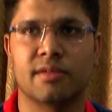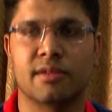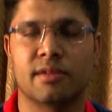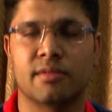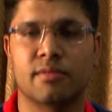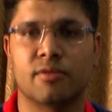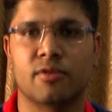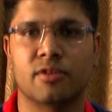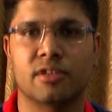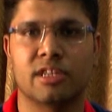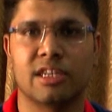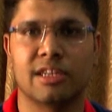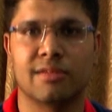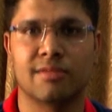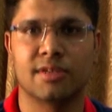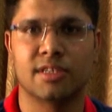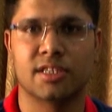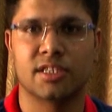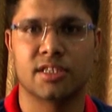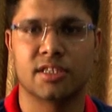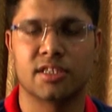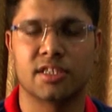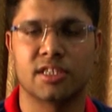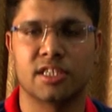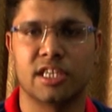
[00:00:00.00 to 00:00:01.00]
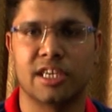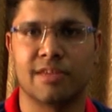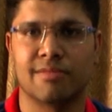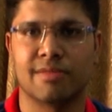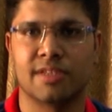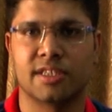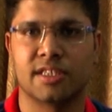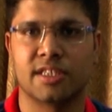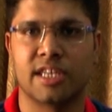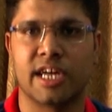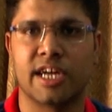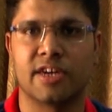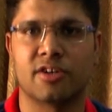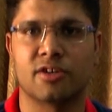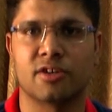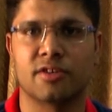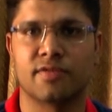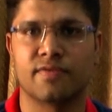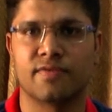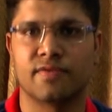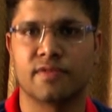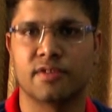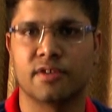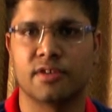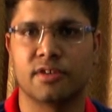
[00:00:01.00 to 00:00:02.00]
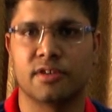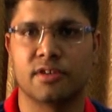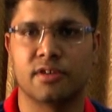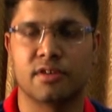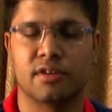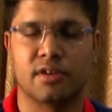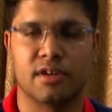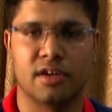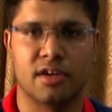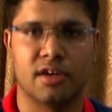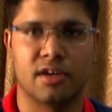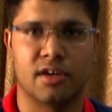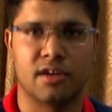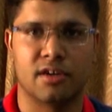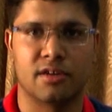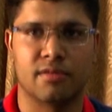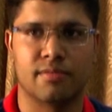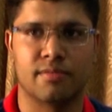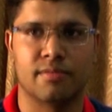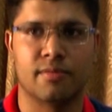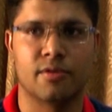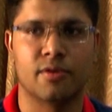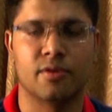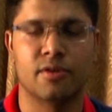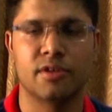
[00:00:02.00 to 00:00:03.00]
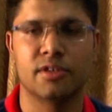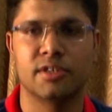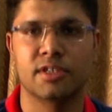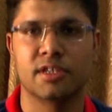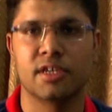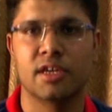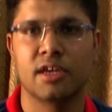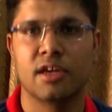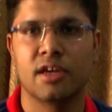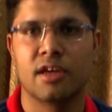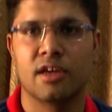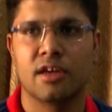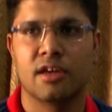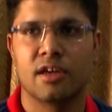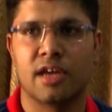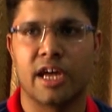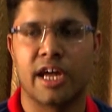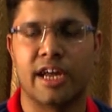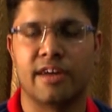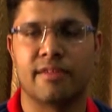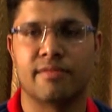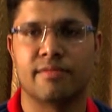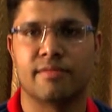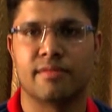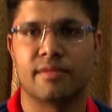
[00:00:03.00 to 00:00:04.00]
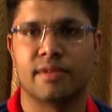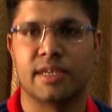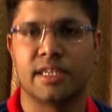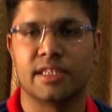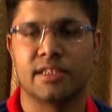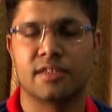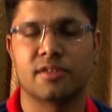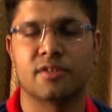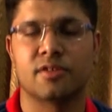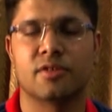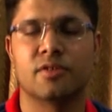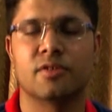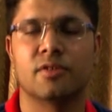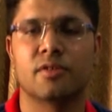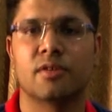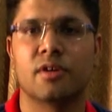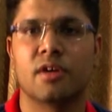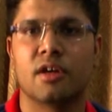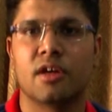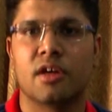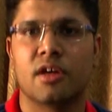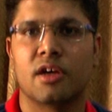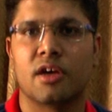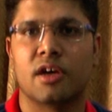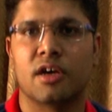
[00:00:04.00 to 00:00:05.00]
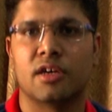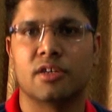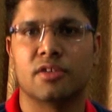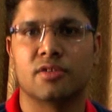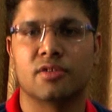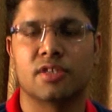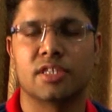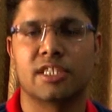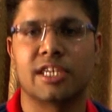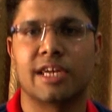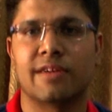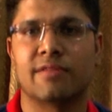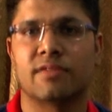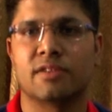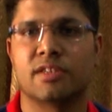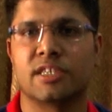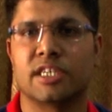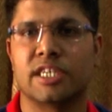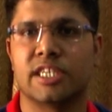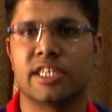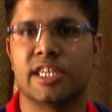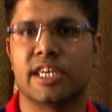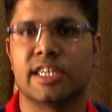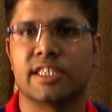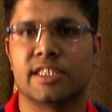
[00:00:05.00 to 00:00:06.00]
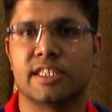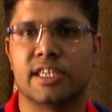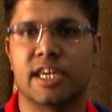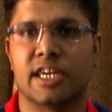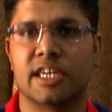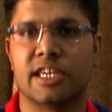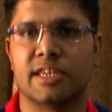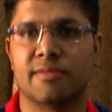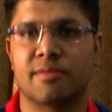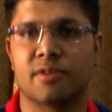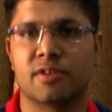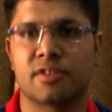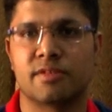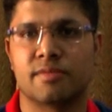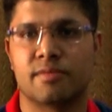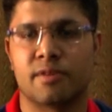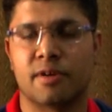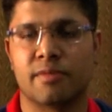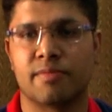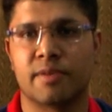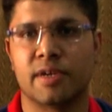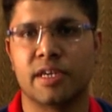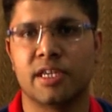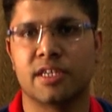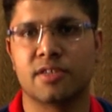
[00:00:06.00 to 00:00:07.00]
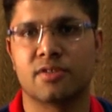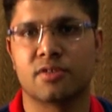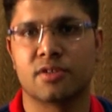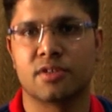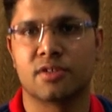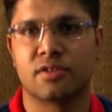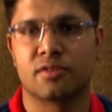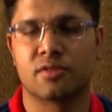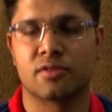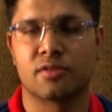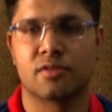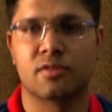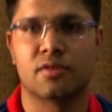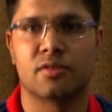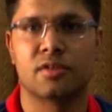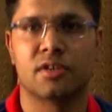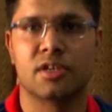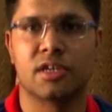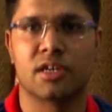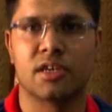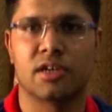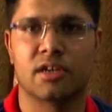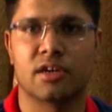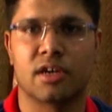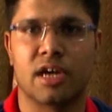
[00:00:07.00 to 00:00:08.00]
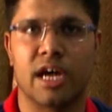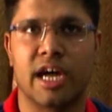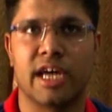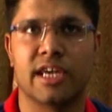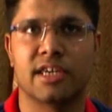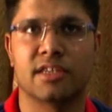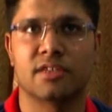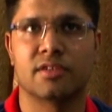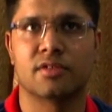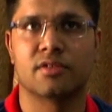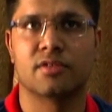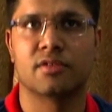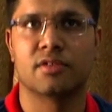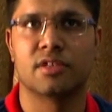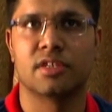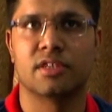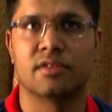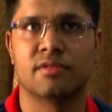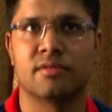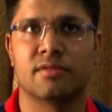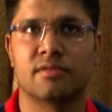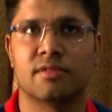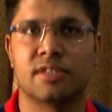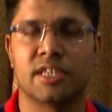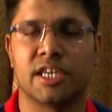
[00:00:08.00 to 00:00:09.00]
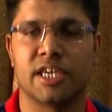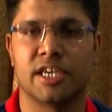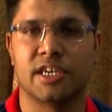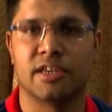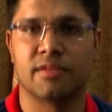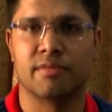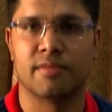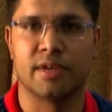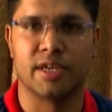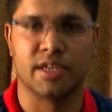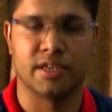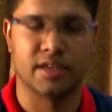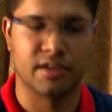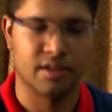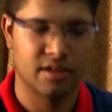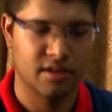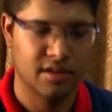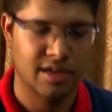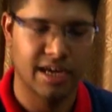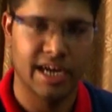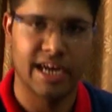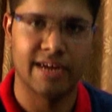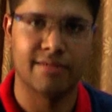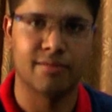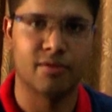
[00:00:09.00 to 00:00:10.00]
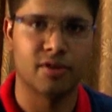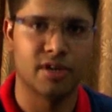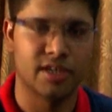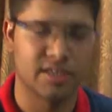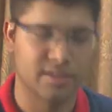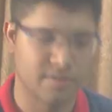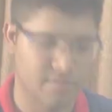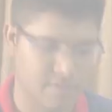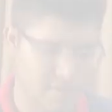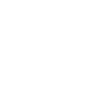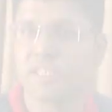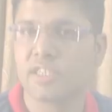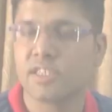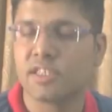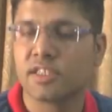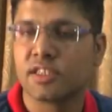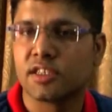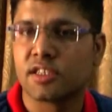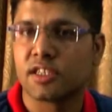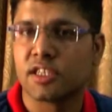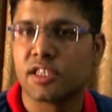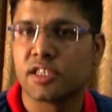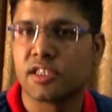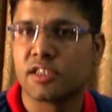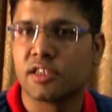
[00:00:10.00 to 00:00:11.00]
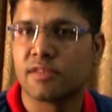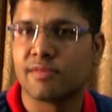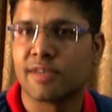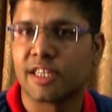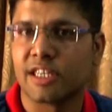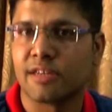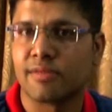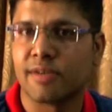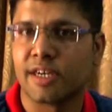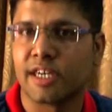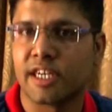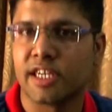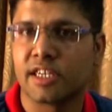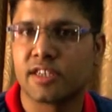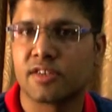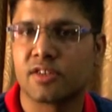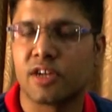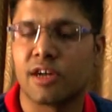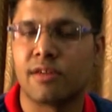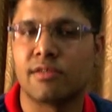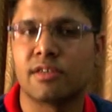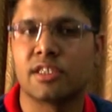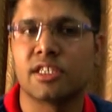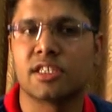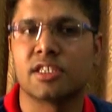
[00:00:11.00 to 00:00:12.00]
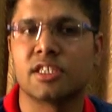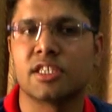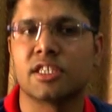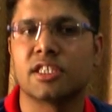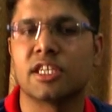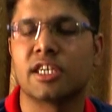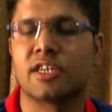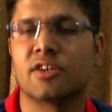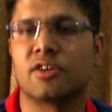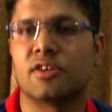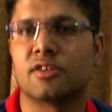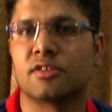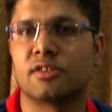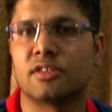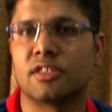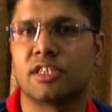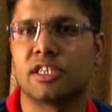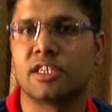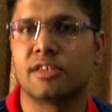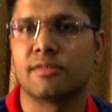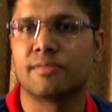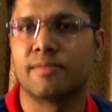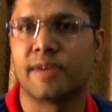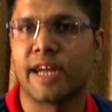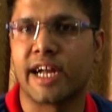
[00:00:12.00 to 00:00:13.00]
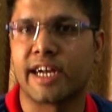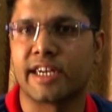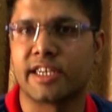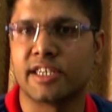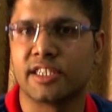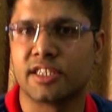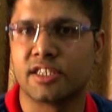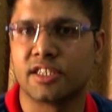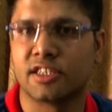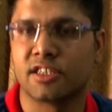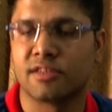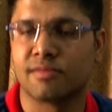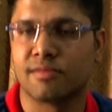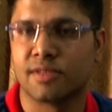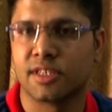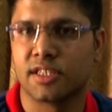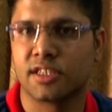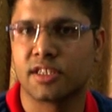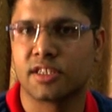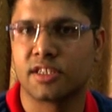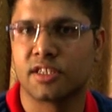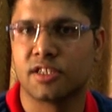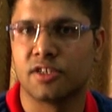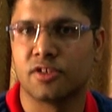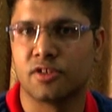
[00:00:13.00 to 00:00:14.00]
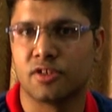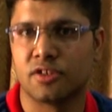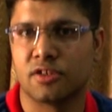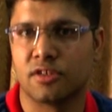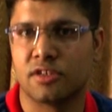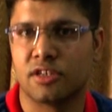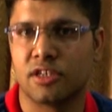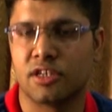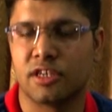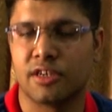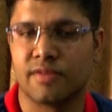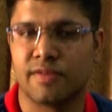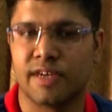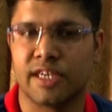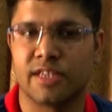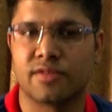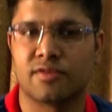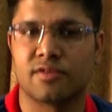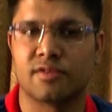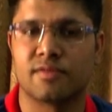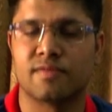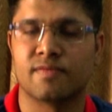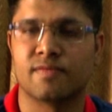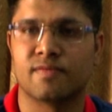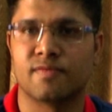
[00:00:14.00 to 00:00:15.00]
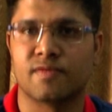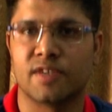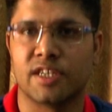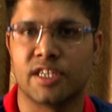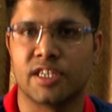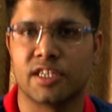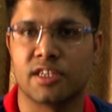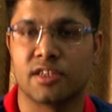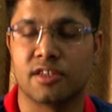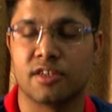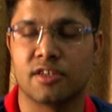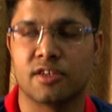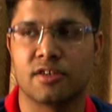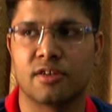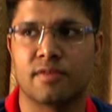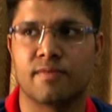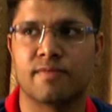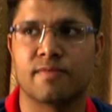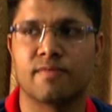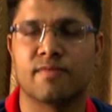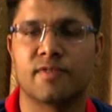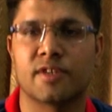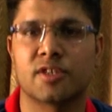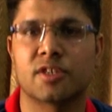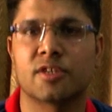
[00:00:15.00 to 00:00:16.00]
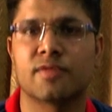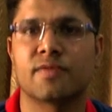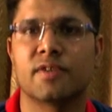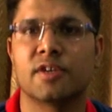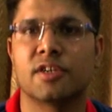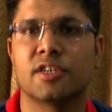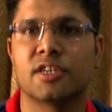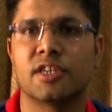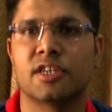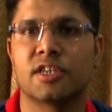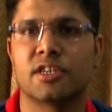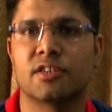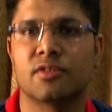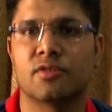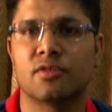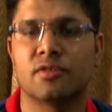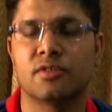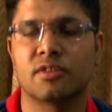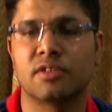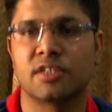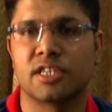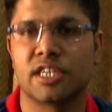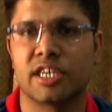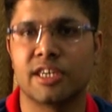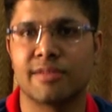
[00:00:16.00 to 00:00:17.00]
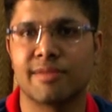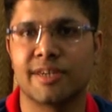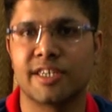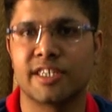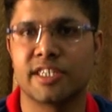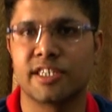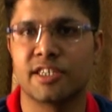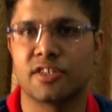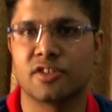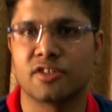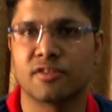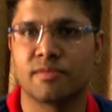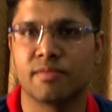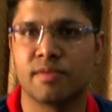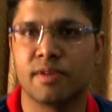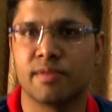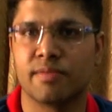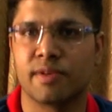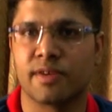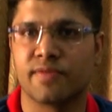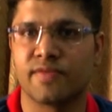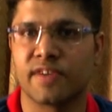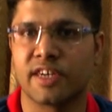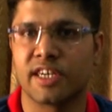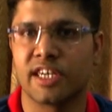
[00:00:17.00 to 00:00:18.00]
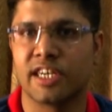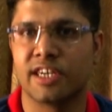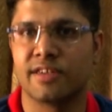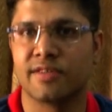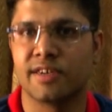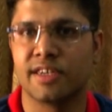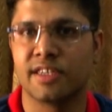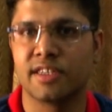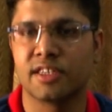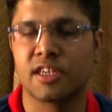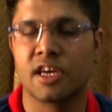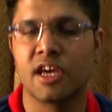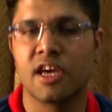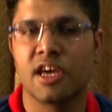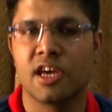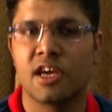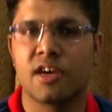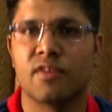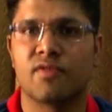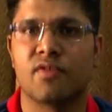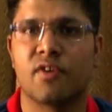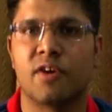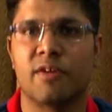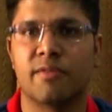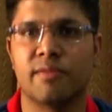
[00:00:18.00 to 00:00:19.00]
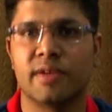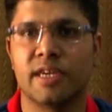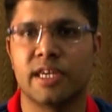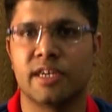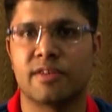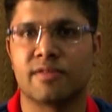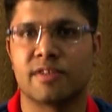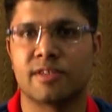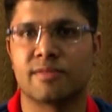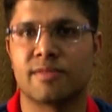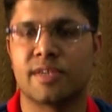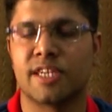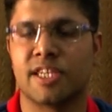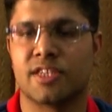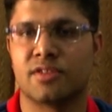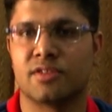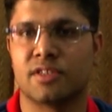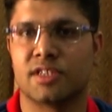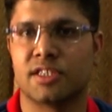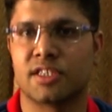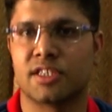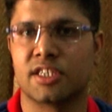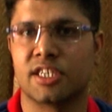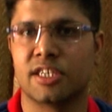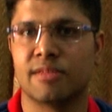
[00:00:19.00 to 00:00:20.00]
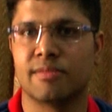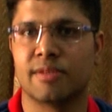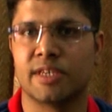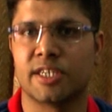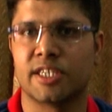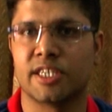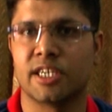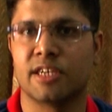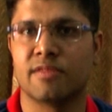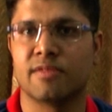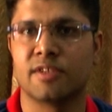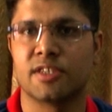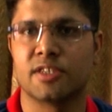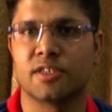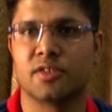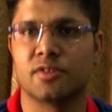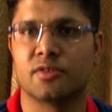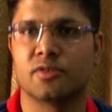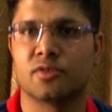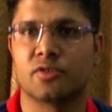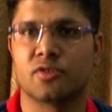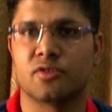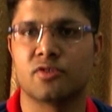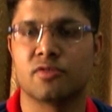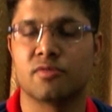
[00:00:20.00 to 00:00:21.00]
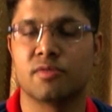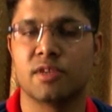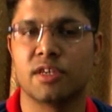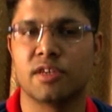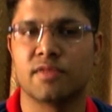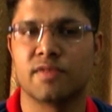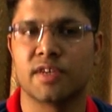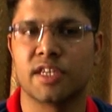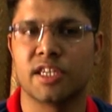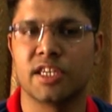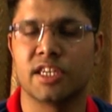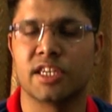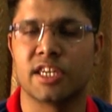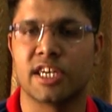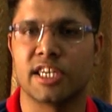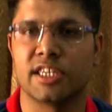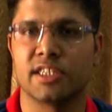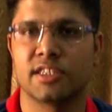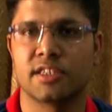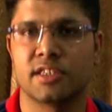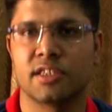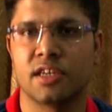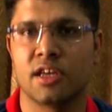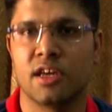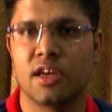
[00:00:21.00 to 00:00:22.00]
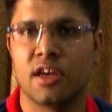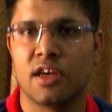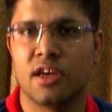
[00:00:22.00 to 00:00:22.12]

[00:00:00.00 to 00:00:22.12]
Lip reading: the board syllabus is the same as that of boards. And main, so you just have to study the NCERT books properly so as to score a high score in JEE main and board as well. In mathematics, I would just say that constant practice is a must. You should revise from various, first of all, your own study material should be perfectly revised. For me, it was my Resonance study material, which used to be very nice,